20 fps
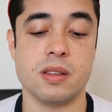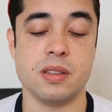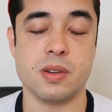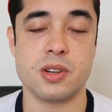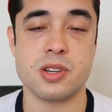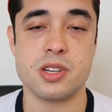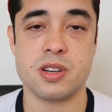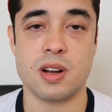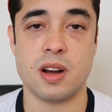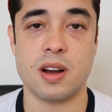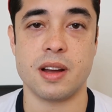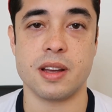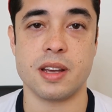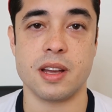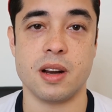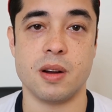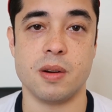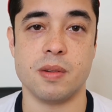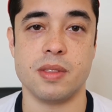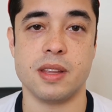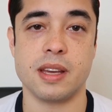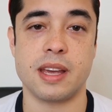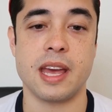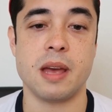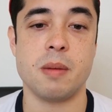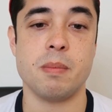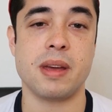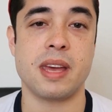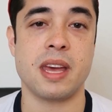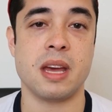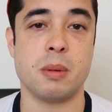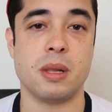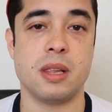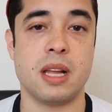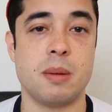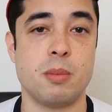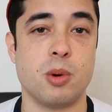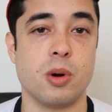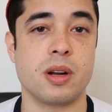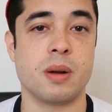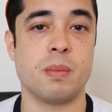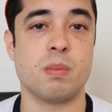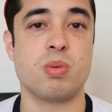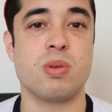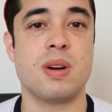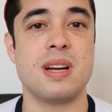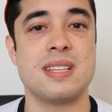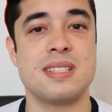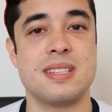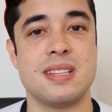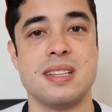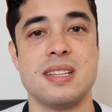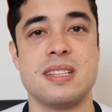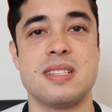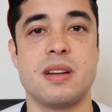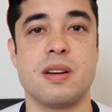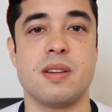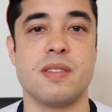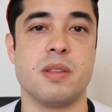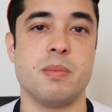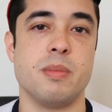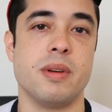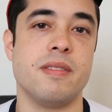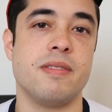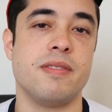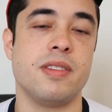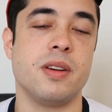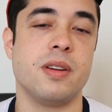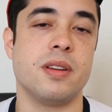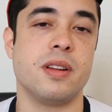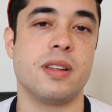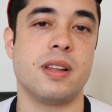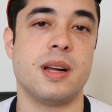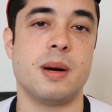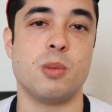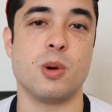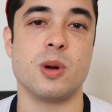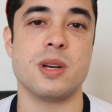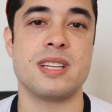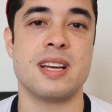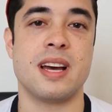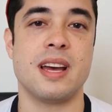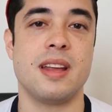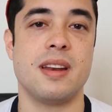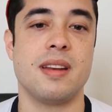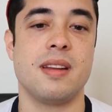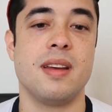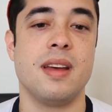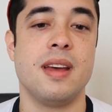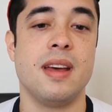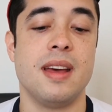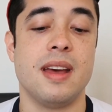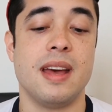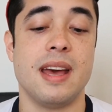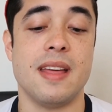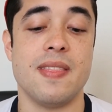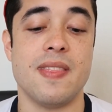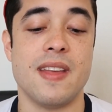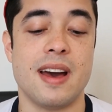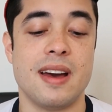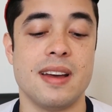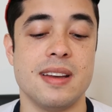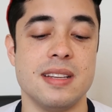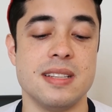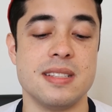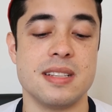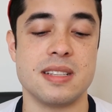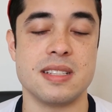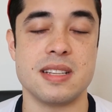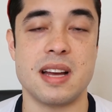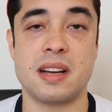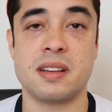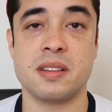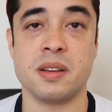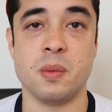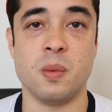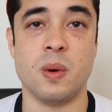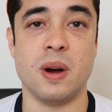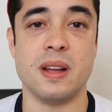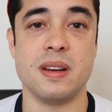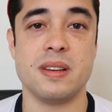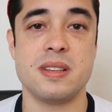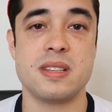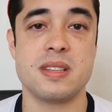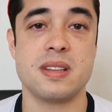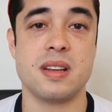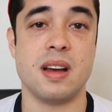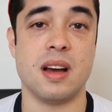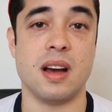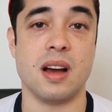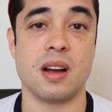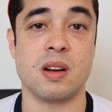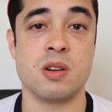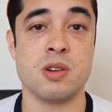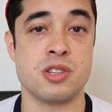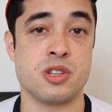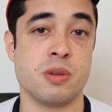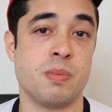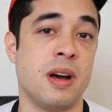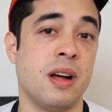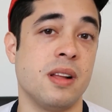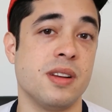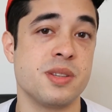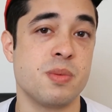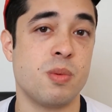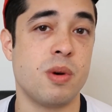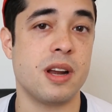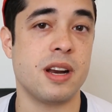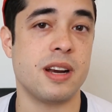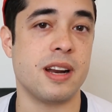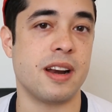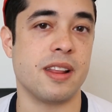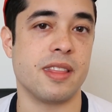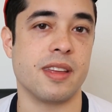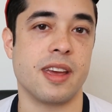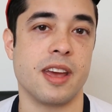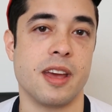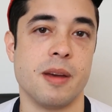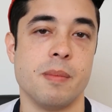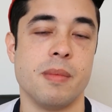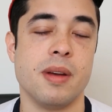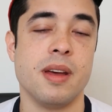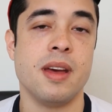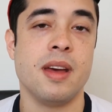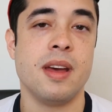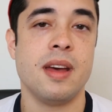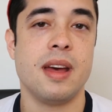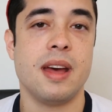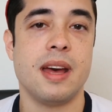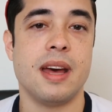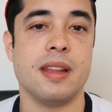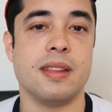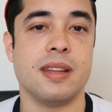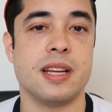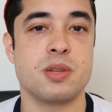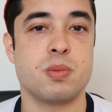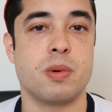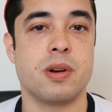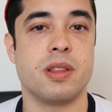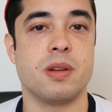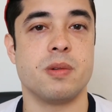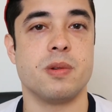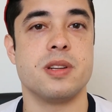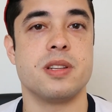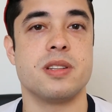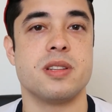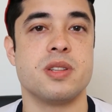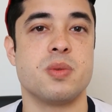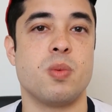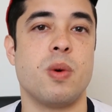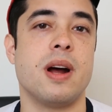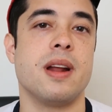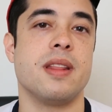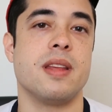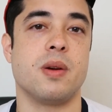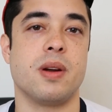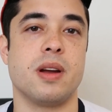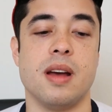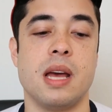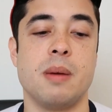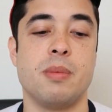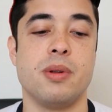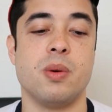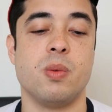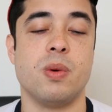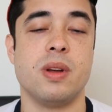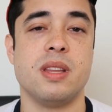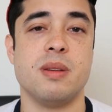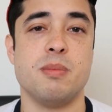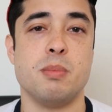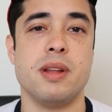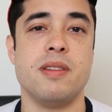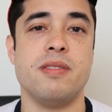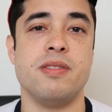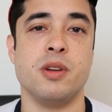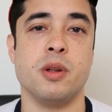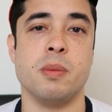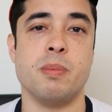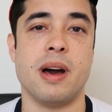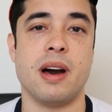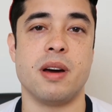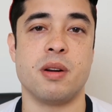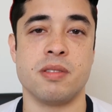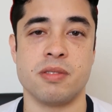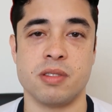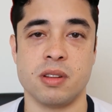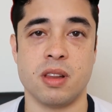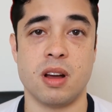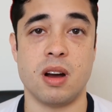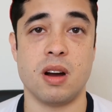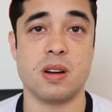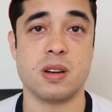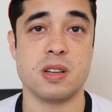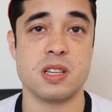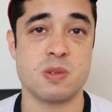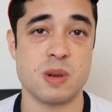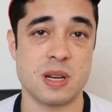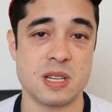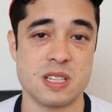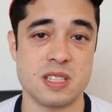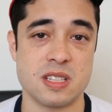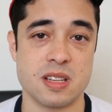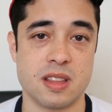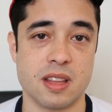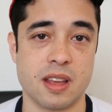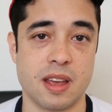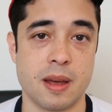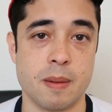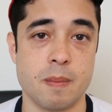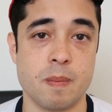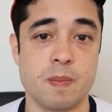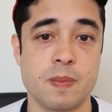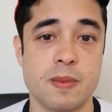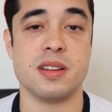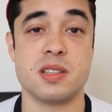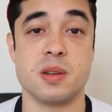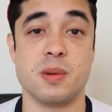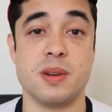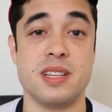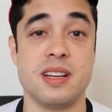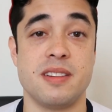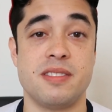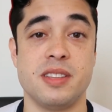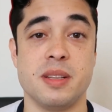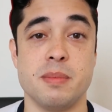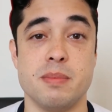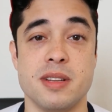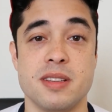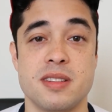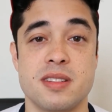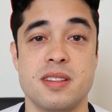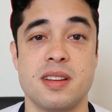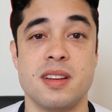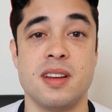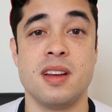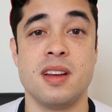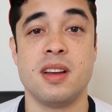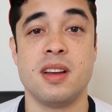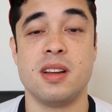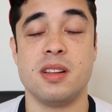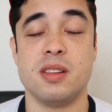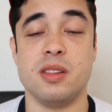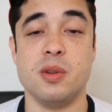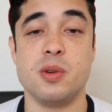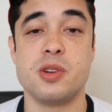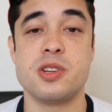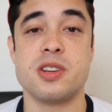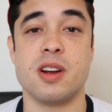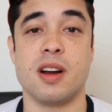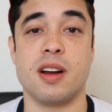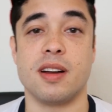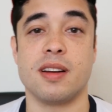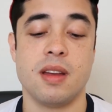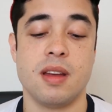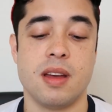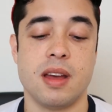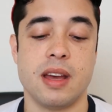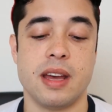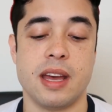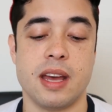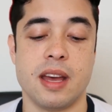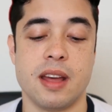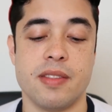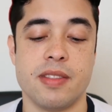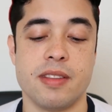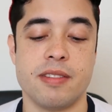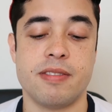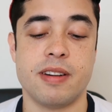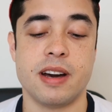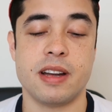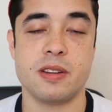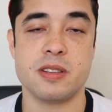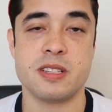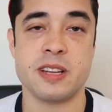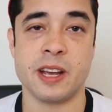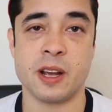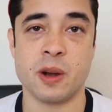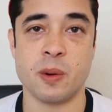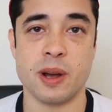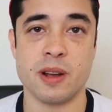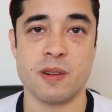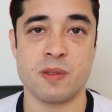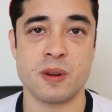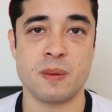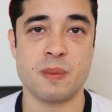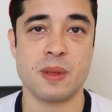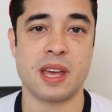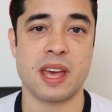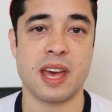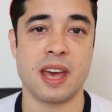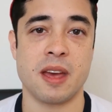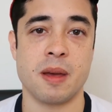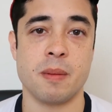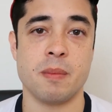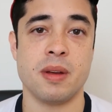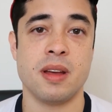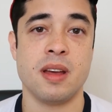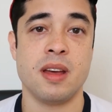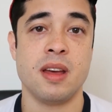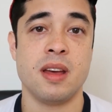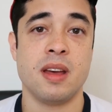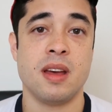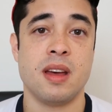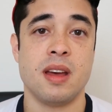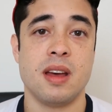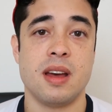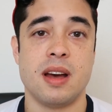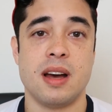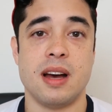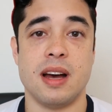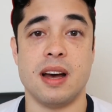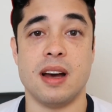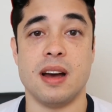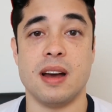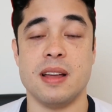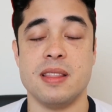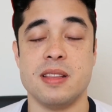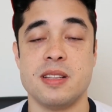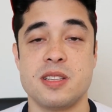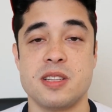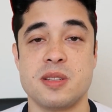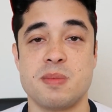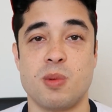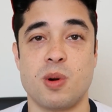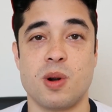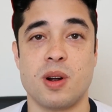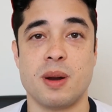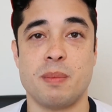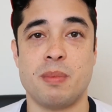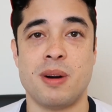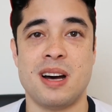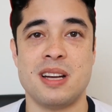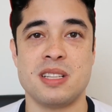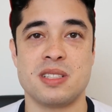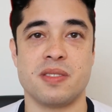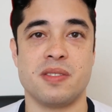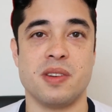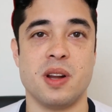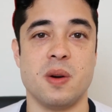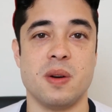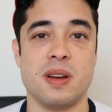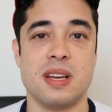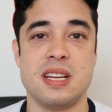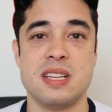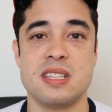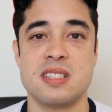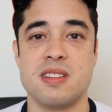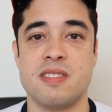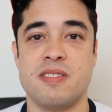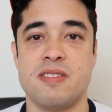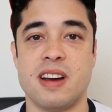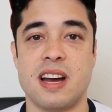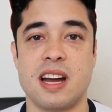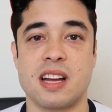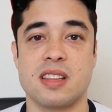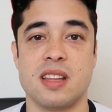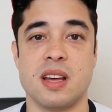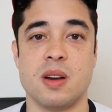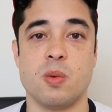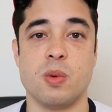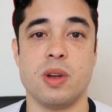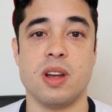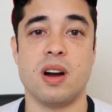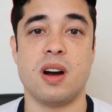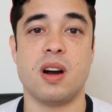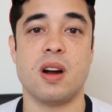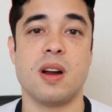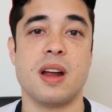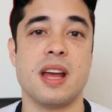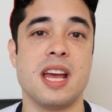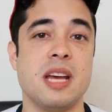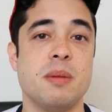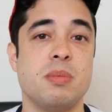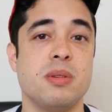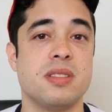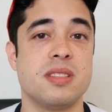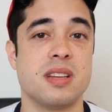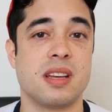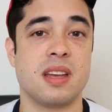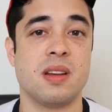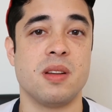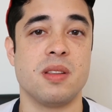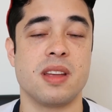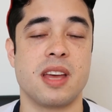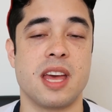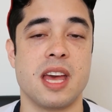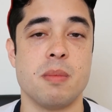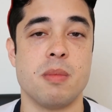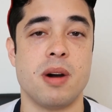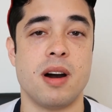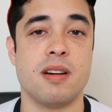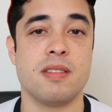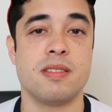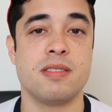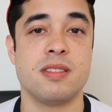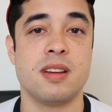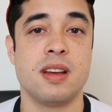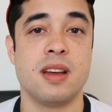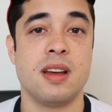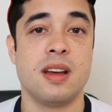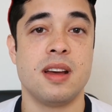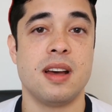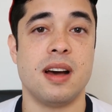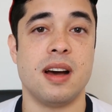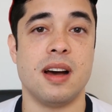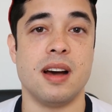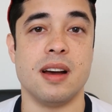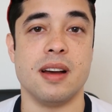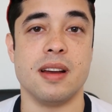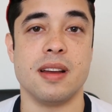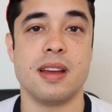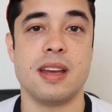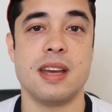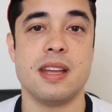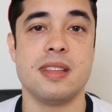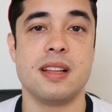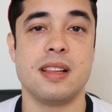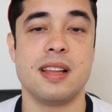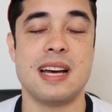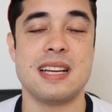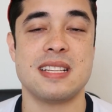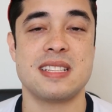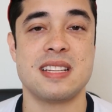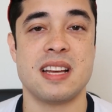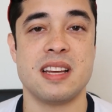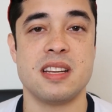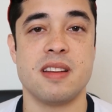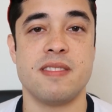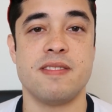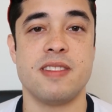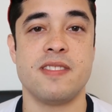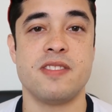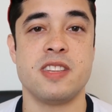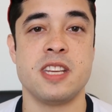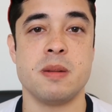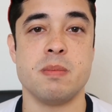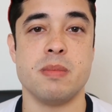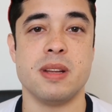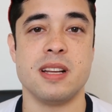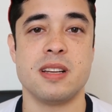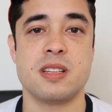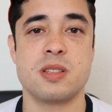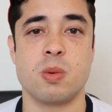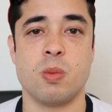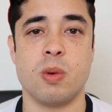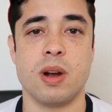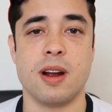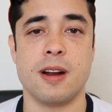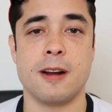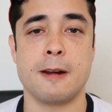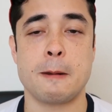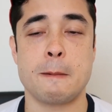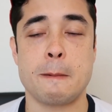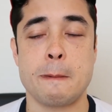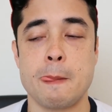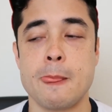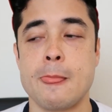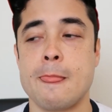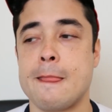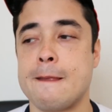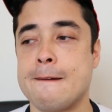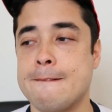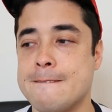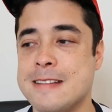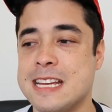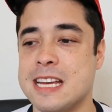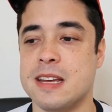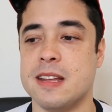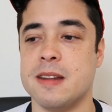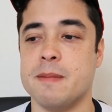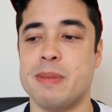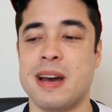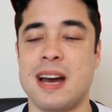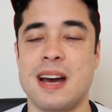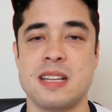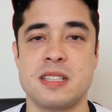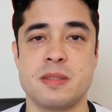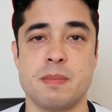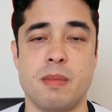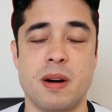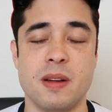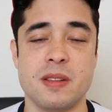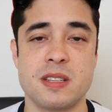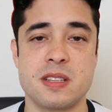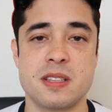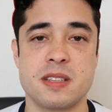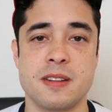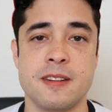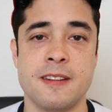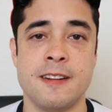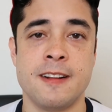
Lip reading: Luke Shaw, the game became a lot more compressed in the center of the midfield and a lot more tight. And that is exactly what Crystal Palace wanted out of the game. And that's one of the reasons why they were able to win the midfield battle for long stretches of the game. So we definitely missed Luke Shaw. And the final takeaway from the game, and this is more on a positive note, is the fact that we are able to kill the game off in the last 10 to 15 minutes, where in past months,